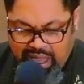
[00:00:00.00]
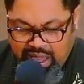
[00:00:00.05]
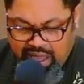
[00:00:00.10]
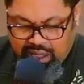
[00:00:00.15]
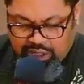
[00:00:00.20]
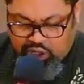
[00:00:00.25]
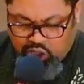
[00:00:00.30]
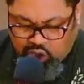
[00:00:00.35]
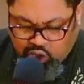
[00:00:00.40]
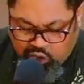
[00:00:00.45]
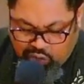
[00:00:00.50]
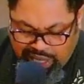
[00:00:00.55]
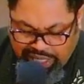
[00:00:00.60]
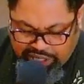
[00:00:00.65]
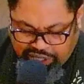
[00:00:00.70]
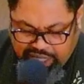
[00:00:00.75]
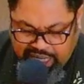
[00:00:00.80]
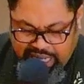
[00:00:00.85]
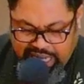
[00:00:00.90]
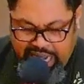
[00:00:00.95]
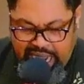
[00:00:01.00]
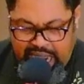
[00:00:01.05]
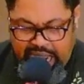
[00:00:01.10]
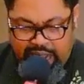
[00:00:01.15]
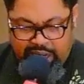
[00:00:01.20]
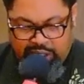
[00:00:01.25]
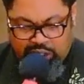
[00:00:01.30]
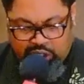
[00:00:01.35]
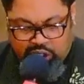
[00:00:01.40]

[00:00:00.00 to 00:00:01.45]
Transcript: stretching and